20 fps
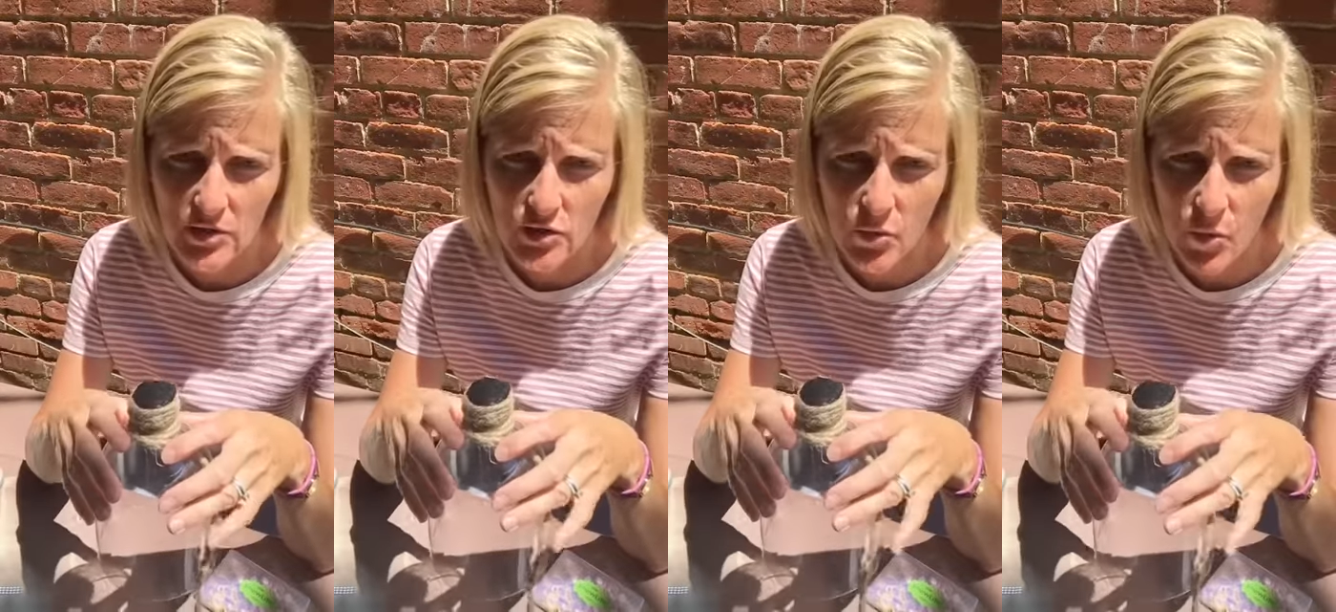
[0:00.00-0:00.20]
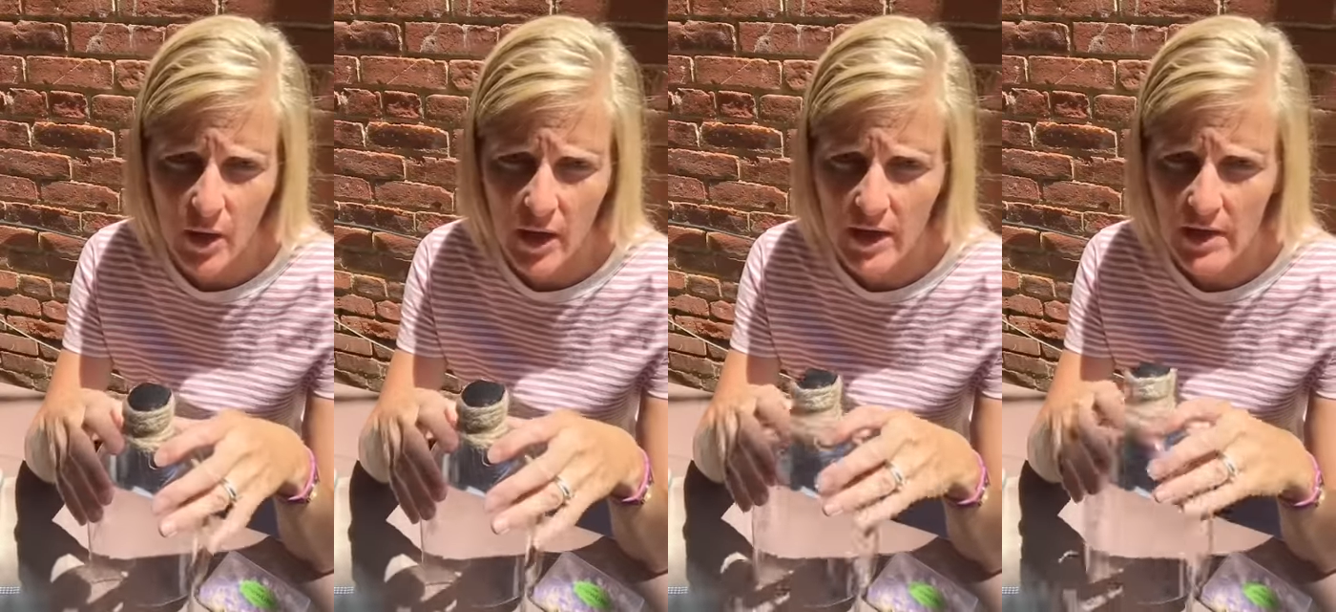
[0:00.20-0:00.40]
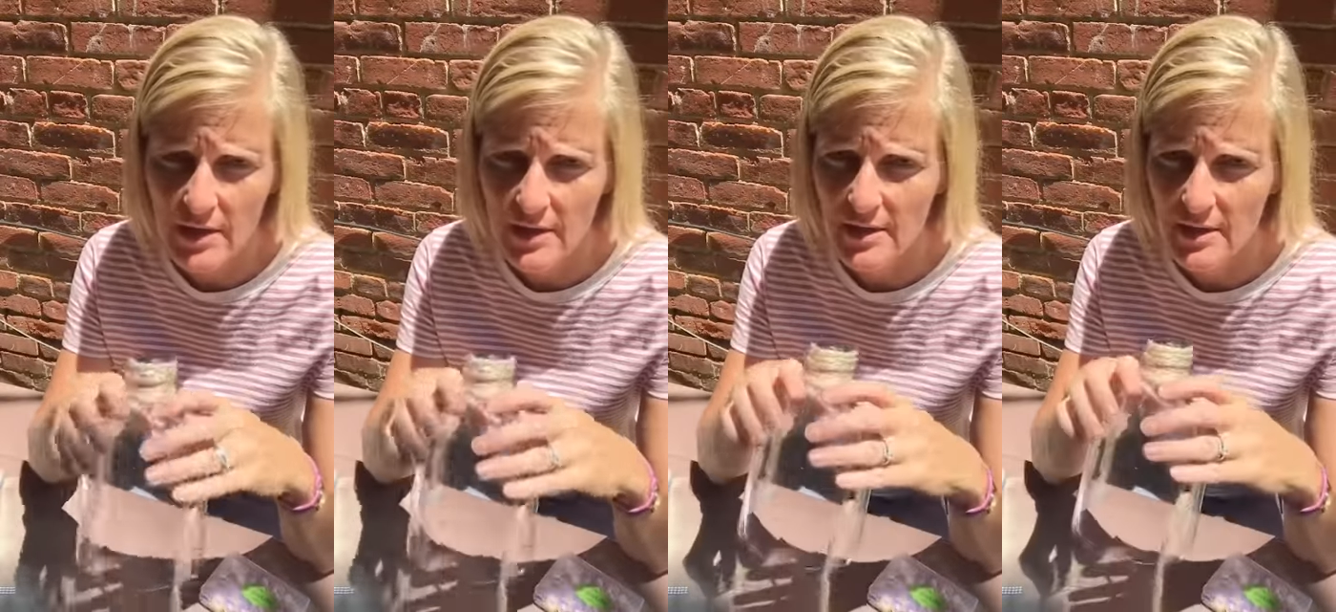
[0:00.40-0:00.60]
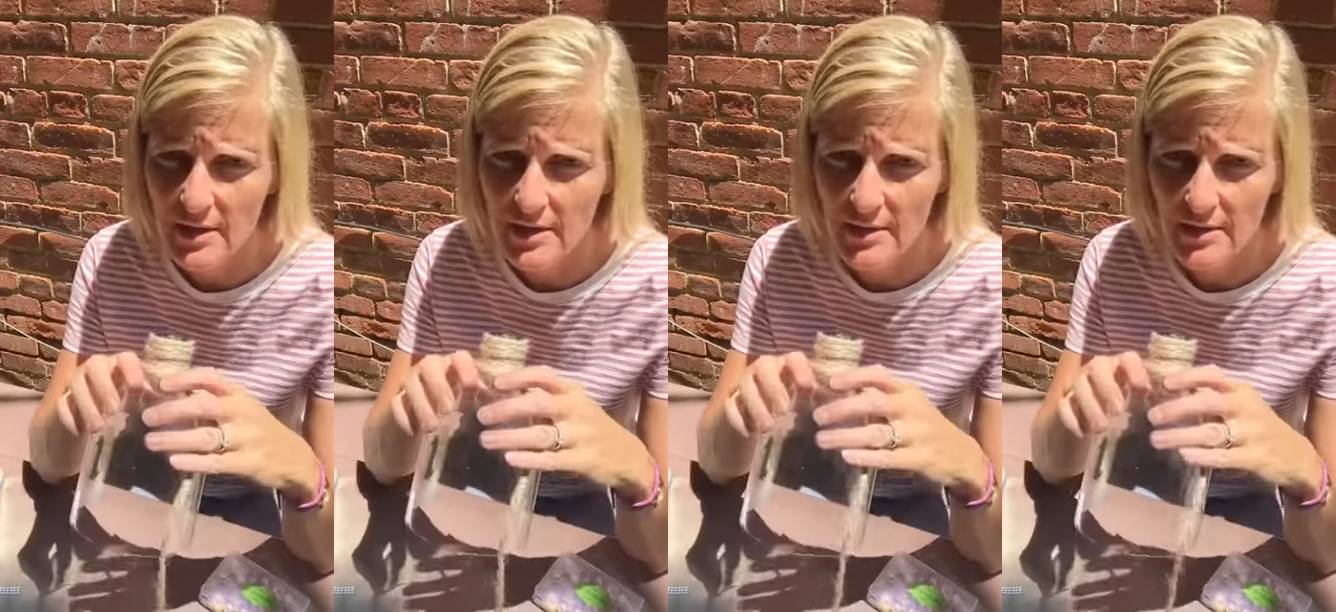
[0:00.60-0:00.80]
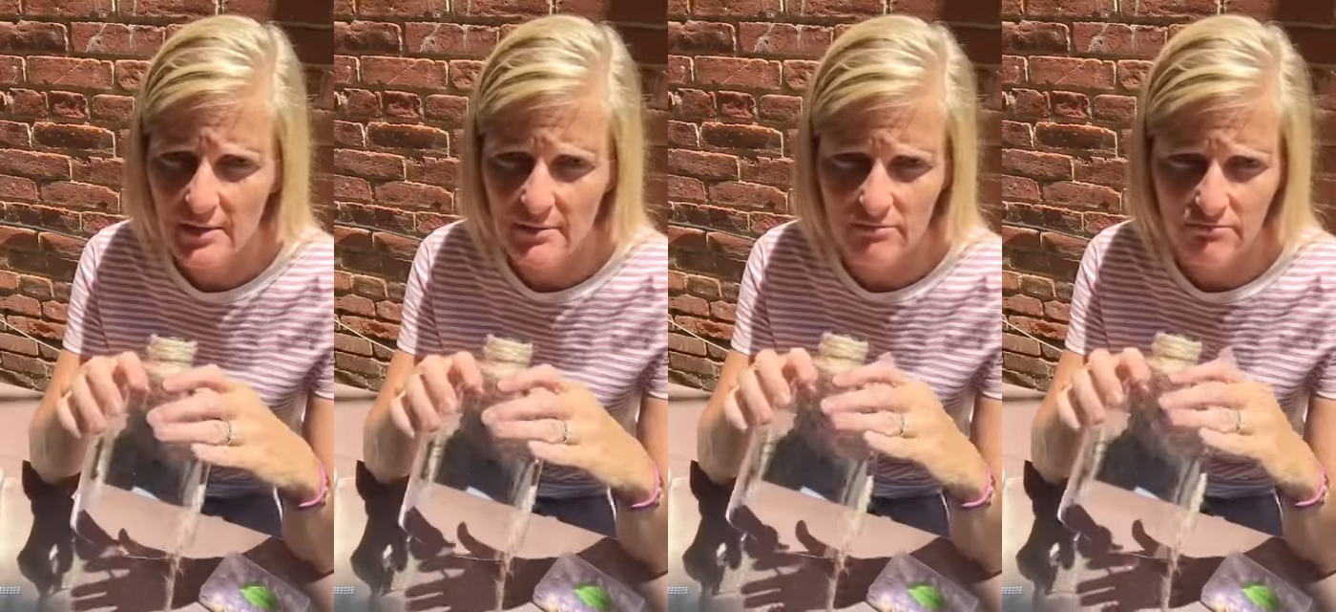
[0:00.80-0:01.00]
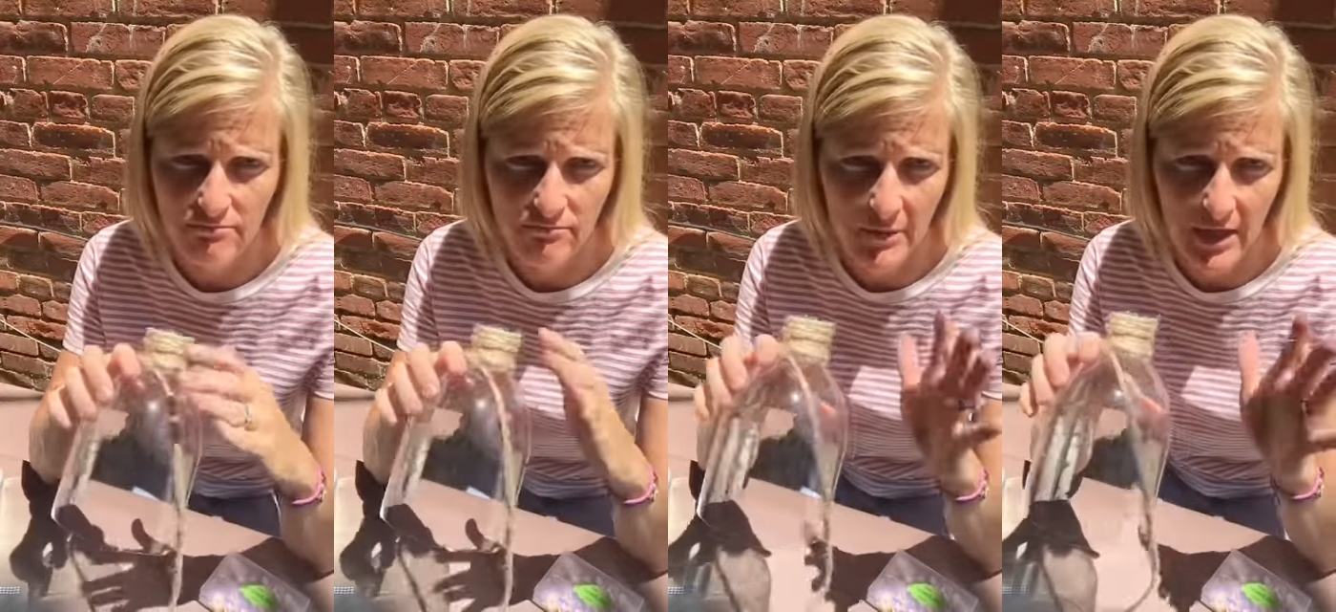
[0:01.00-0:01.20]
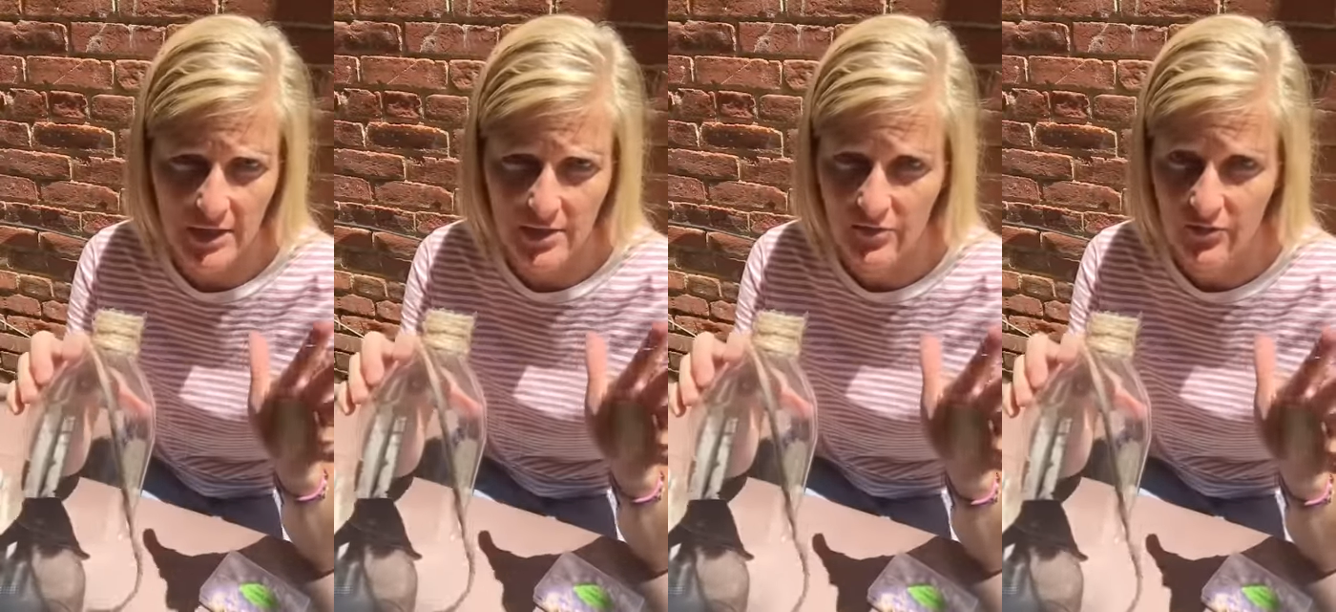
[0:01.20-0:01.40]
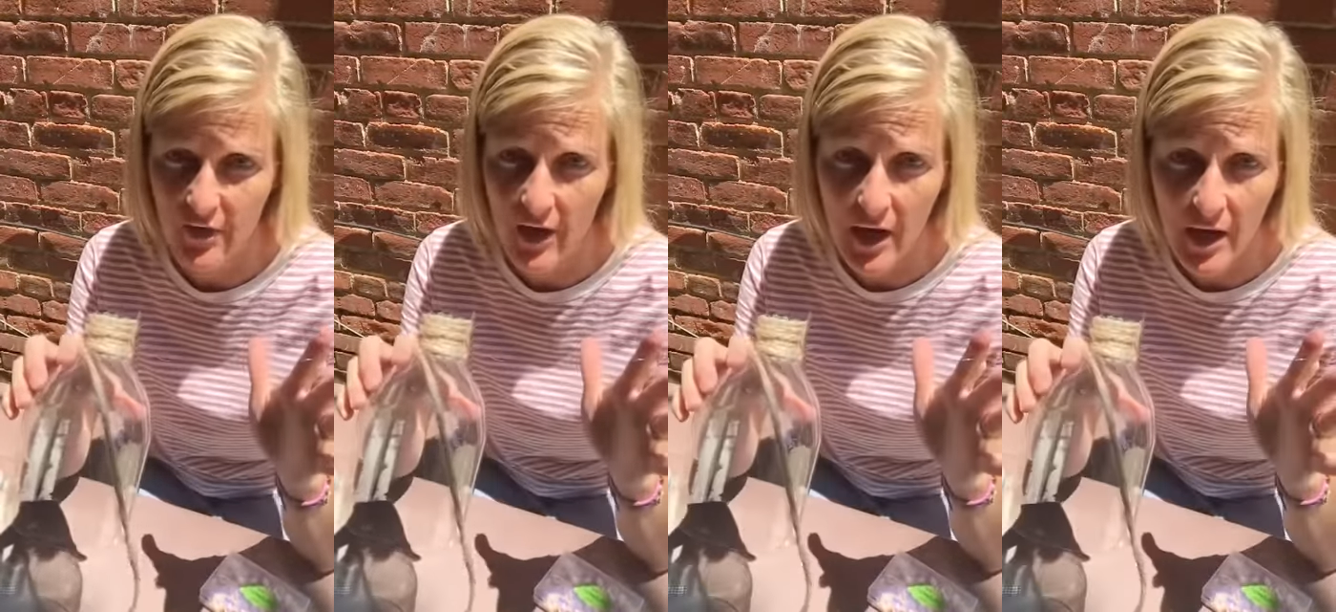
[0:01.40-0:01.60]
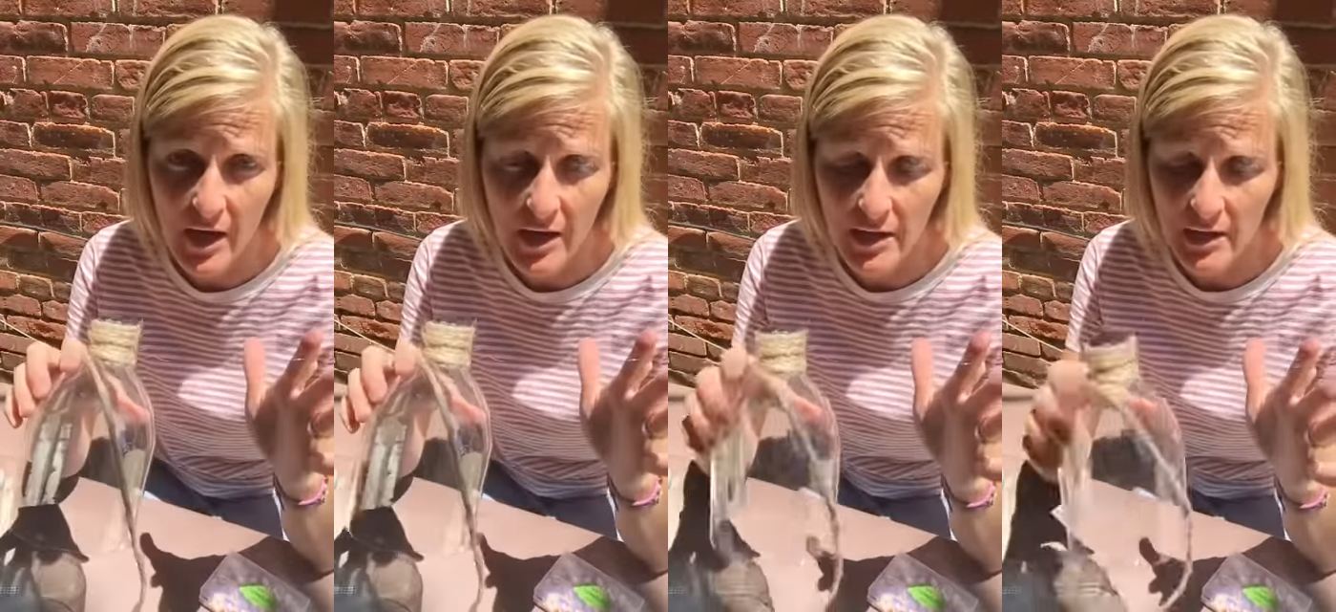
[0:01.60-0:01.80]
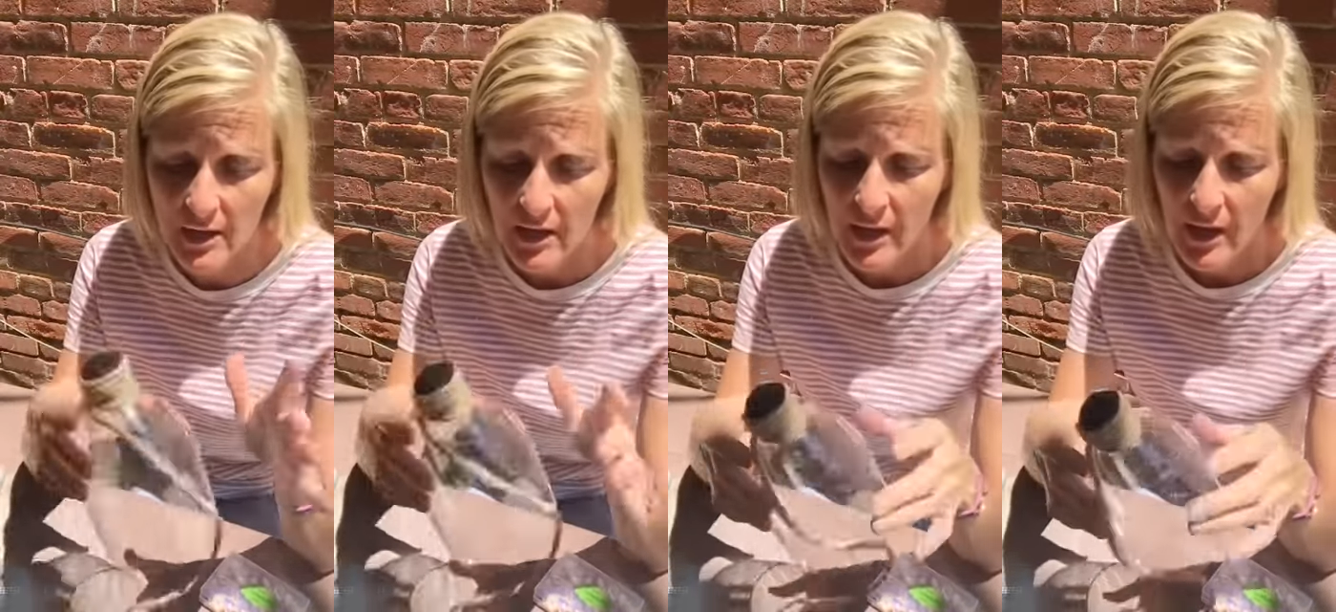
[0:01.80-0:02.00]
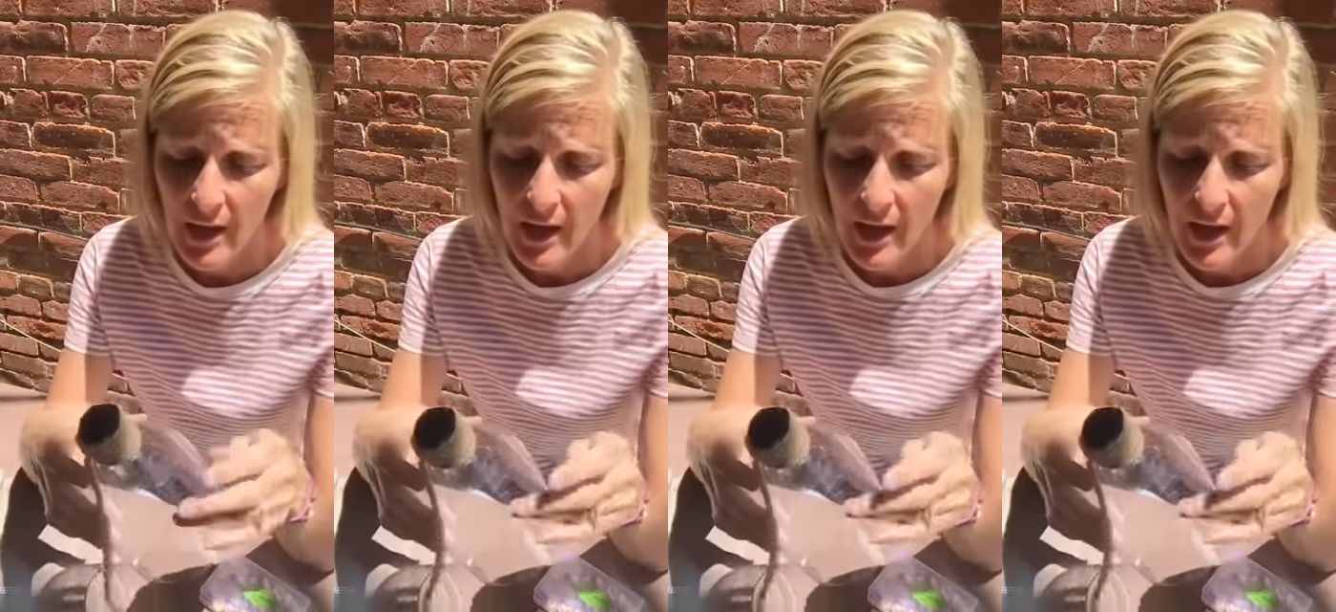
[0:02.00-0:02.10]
twice, it's fine.